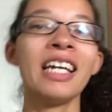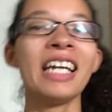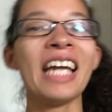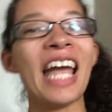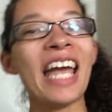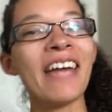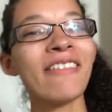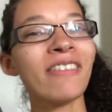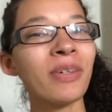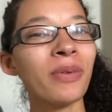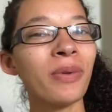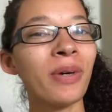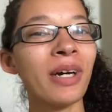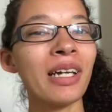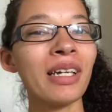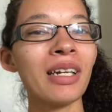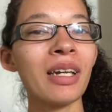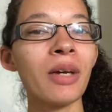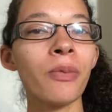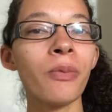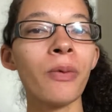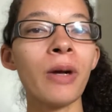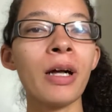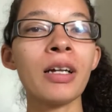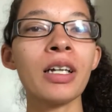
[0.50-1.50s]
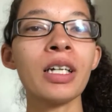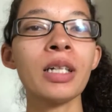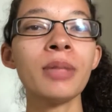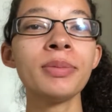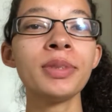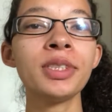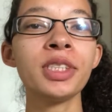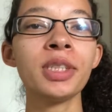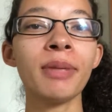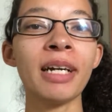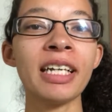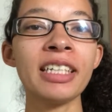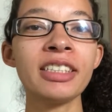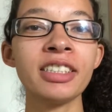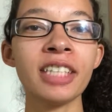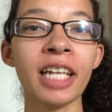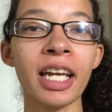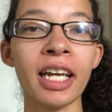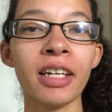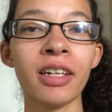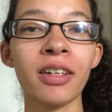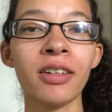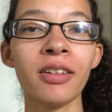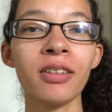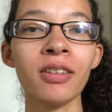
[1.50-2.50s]
Hey everyone, welcome to my
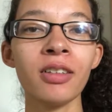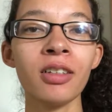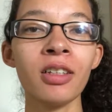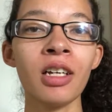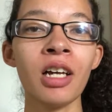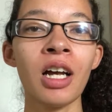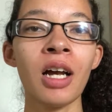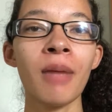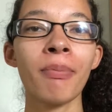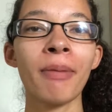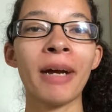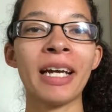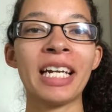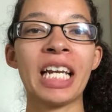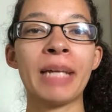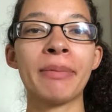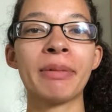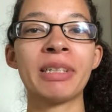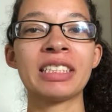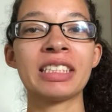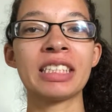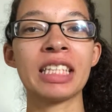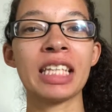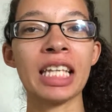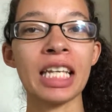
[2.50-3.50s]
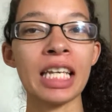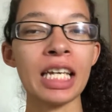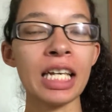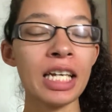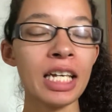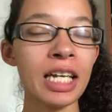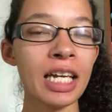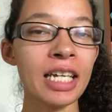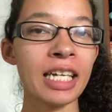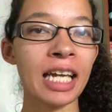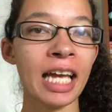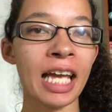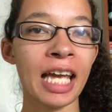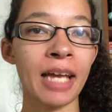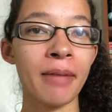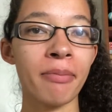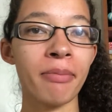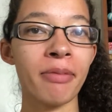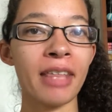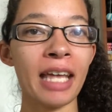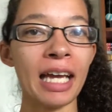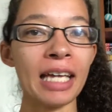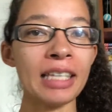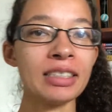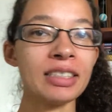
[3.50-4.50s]
channel. My name is Leah and I
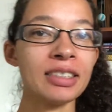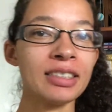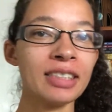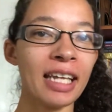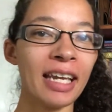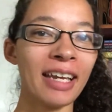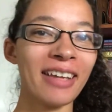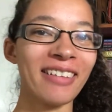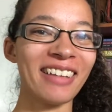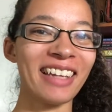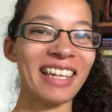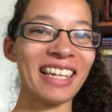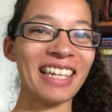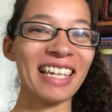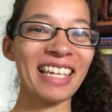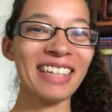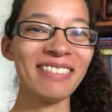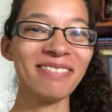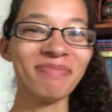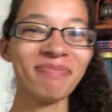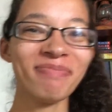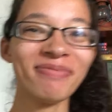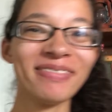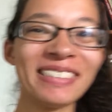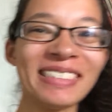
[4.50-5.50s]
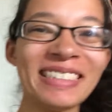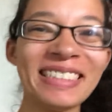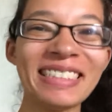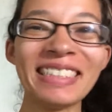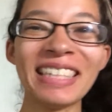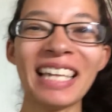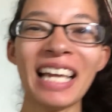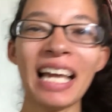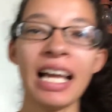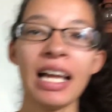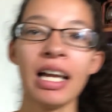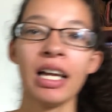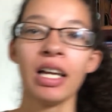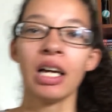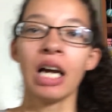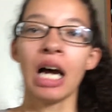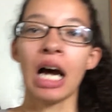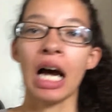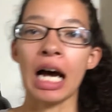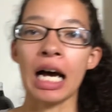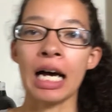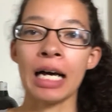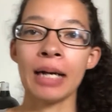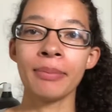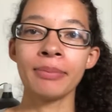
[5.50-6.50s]
am That Snake Lady.
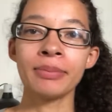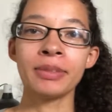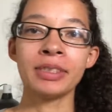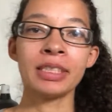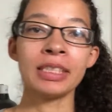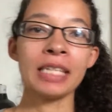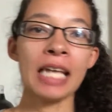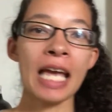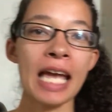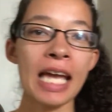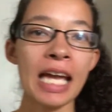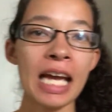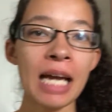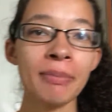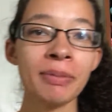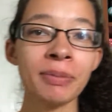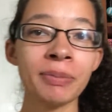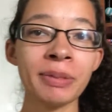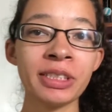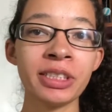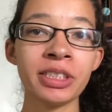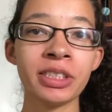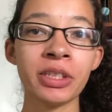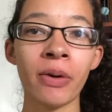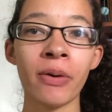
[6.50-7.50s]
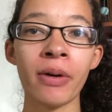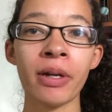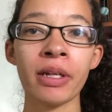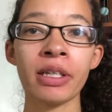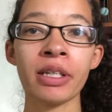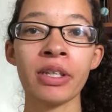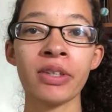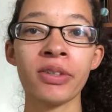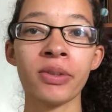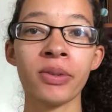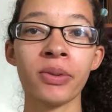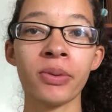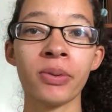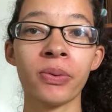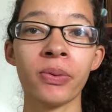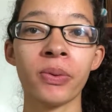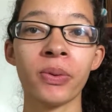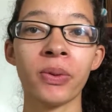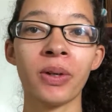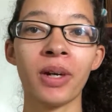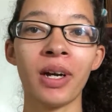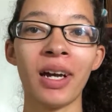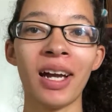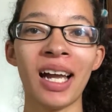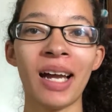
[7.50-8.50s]
Today I'm going to be showing
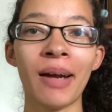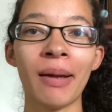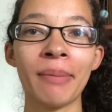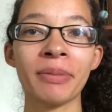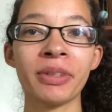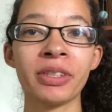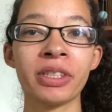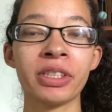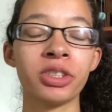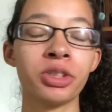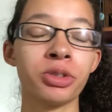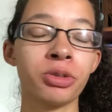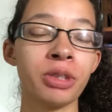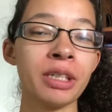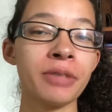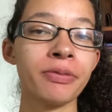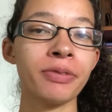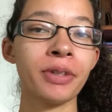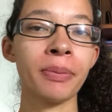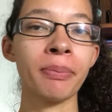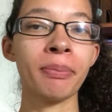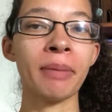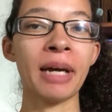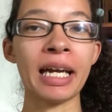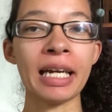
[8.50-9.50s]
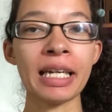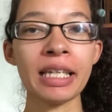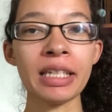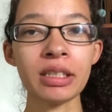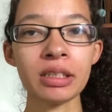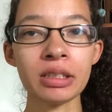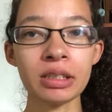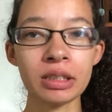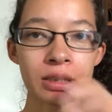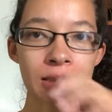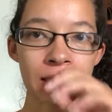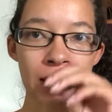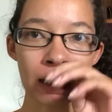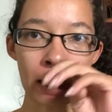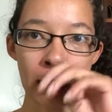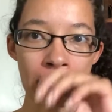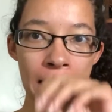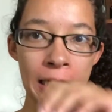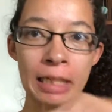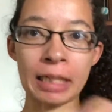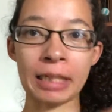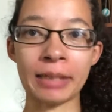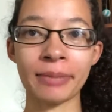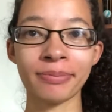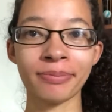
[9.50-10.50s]
you how I'm going to treat for mites.
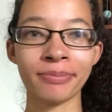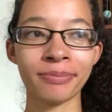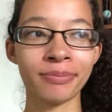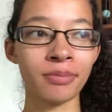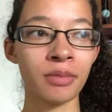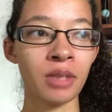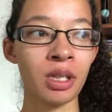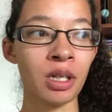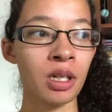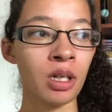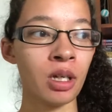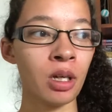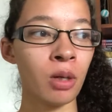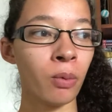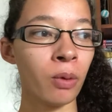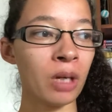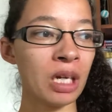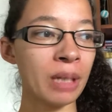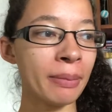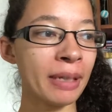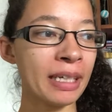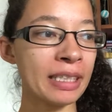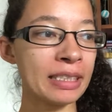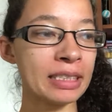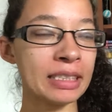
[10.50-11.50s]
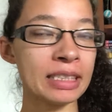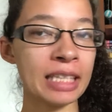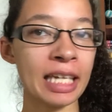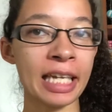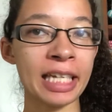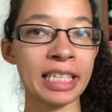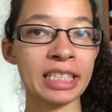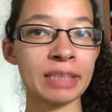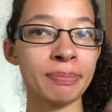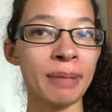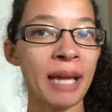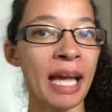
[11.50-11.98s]
One of my snakes,